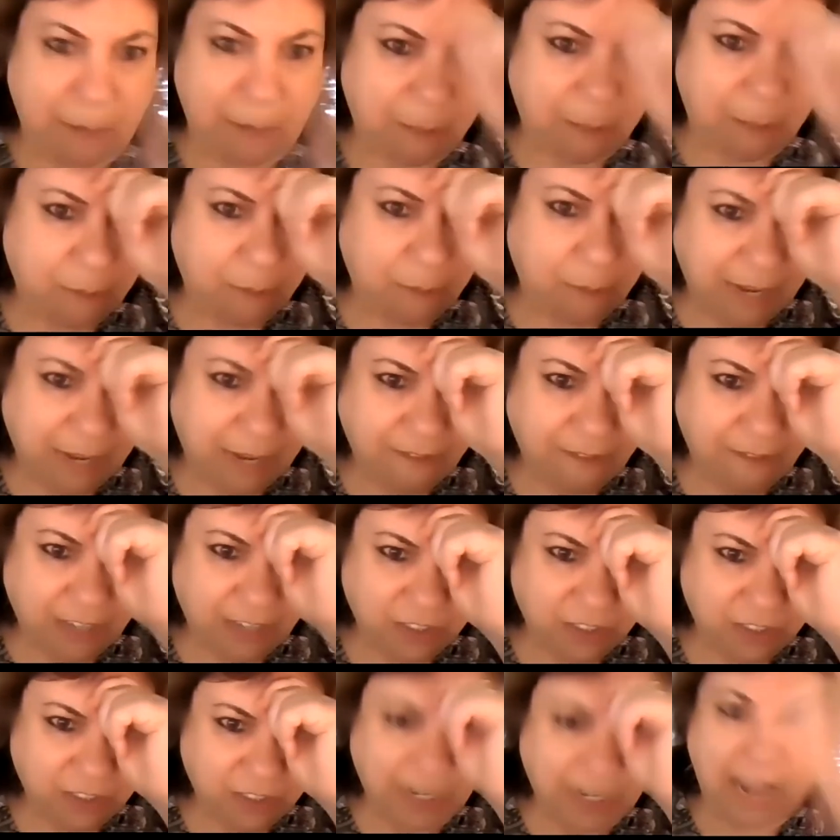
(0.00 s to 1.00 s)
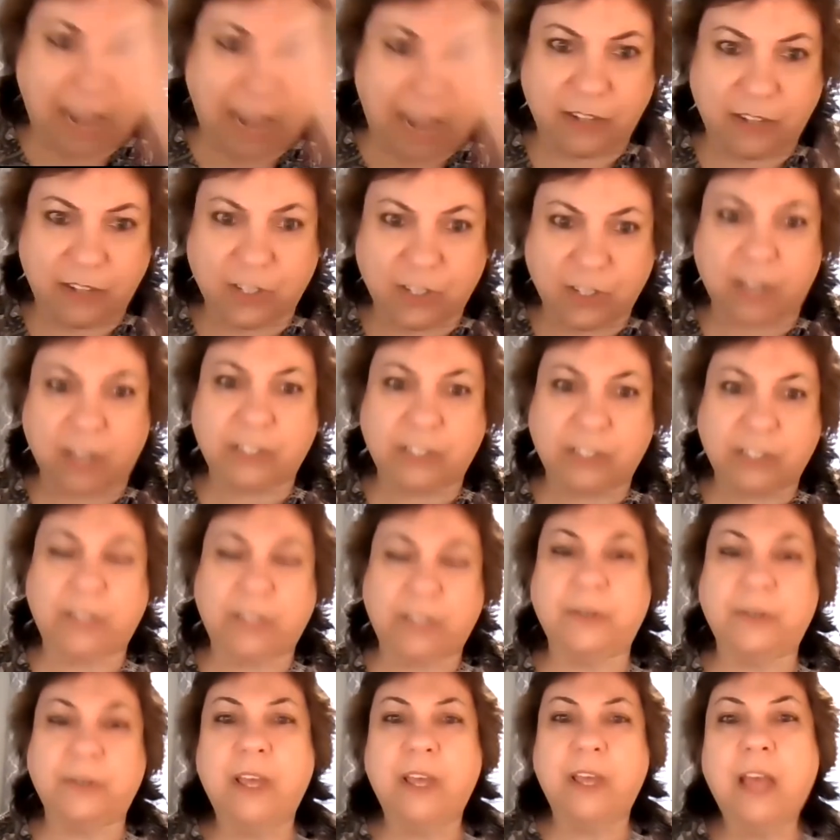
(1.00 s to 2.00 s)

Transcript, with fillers: I put my investor hat and talk to you.